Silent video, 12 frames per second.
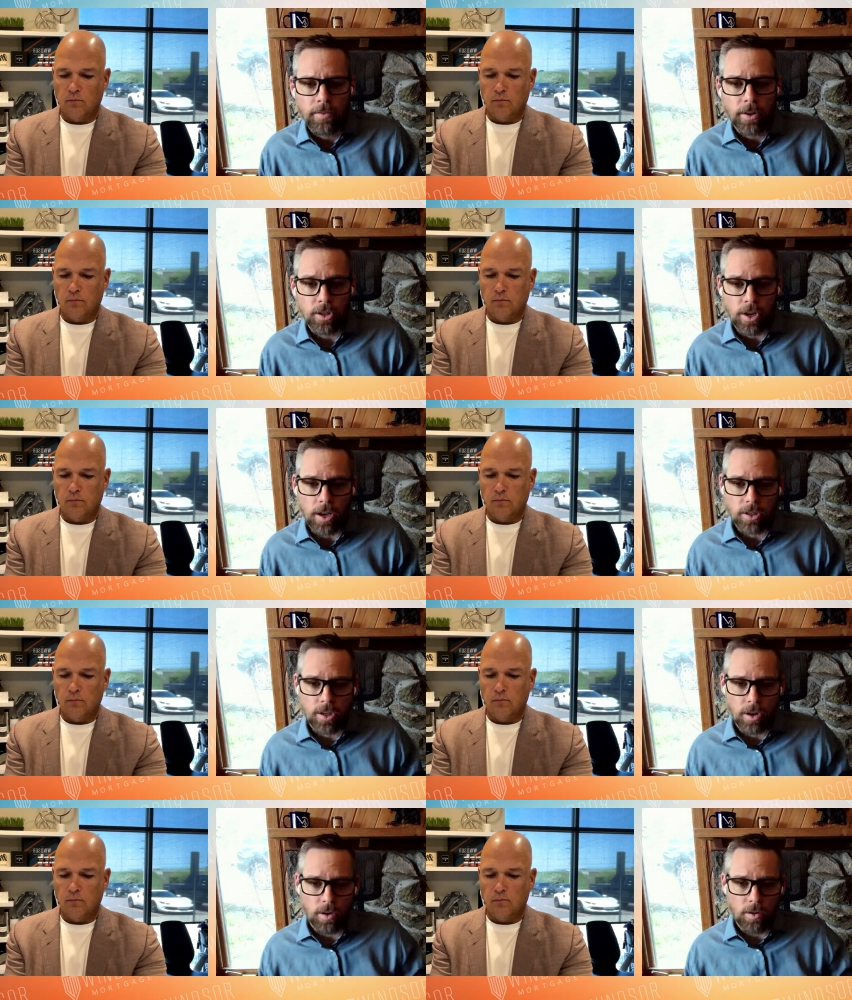Speaker 1: There's
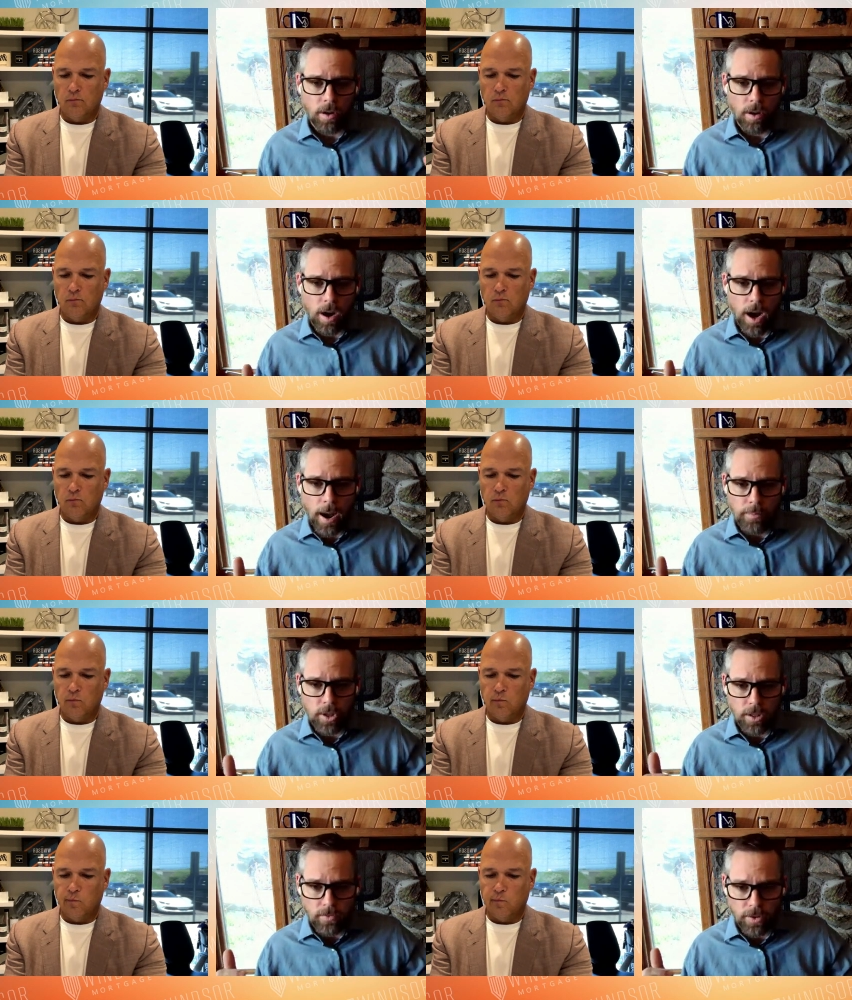also
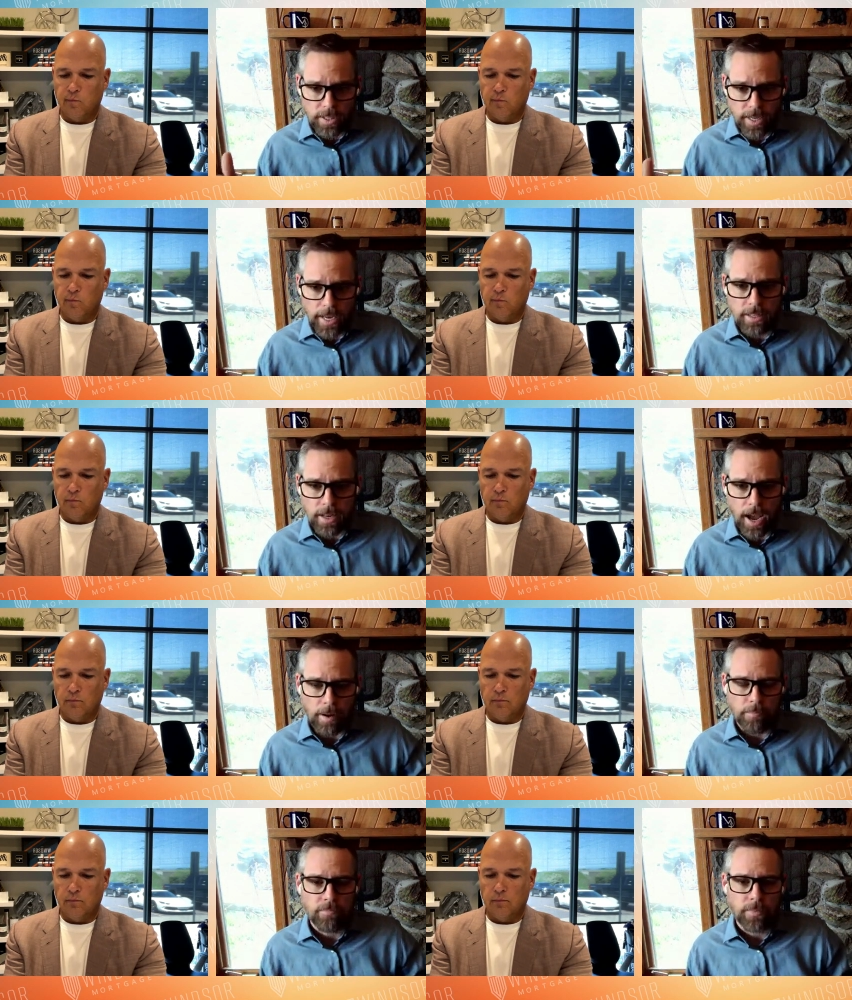options for
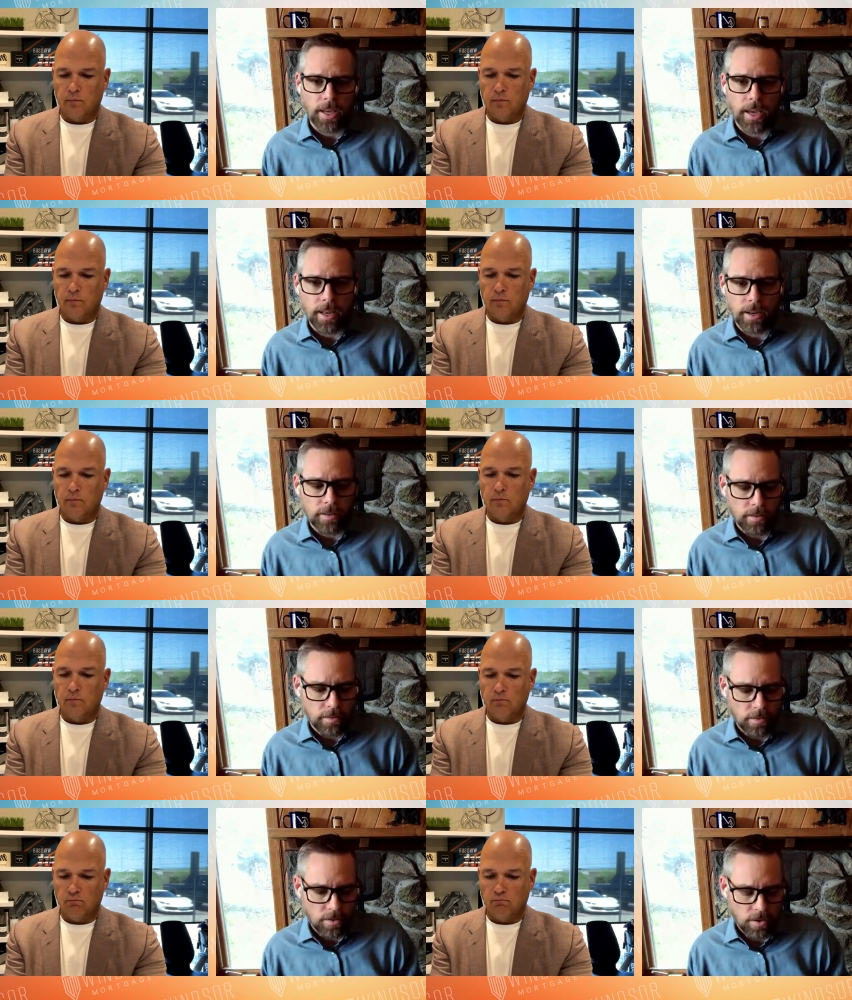desktop. And,
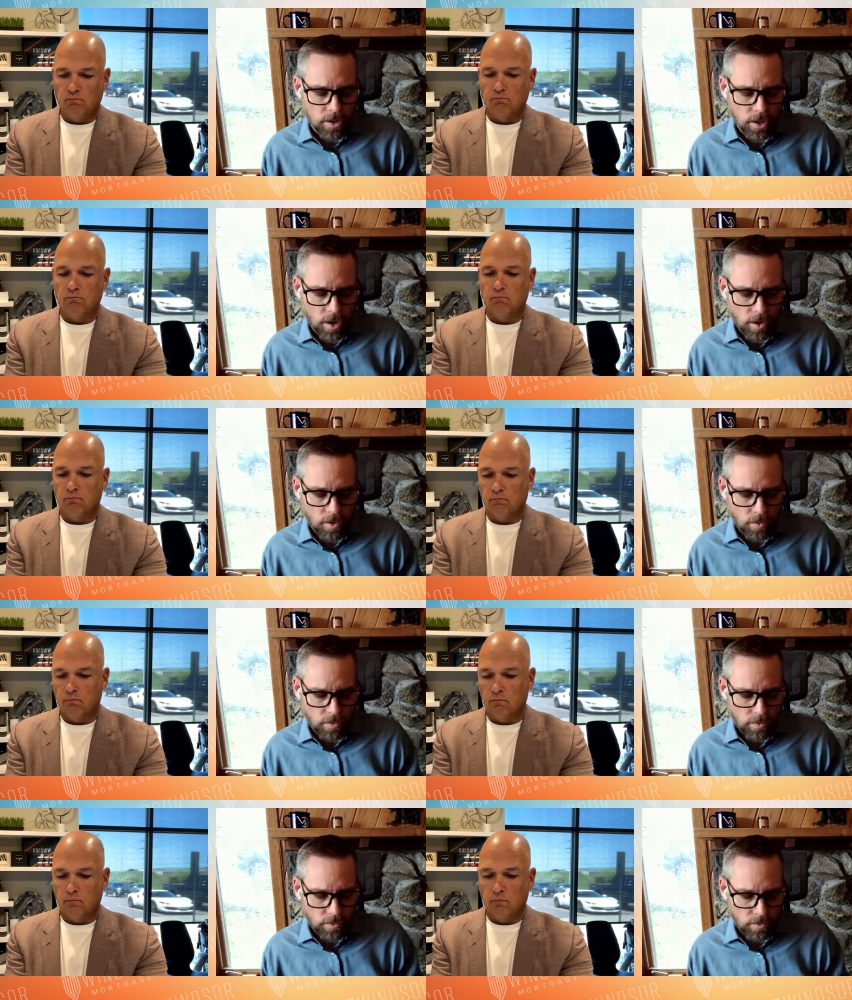you
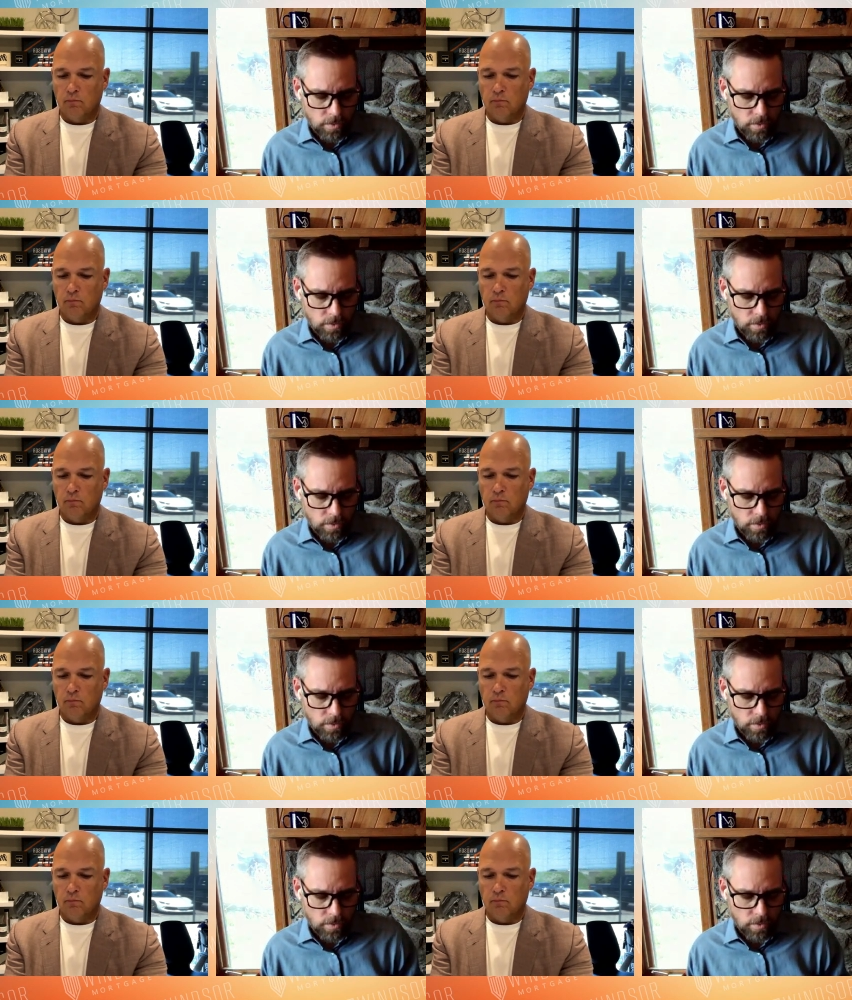know,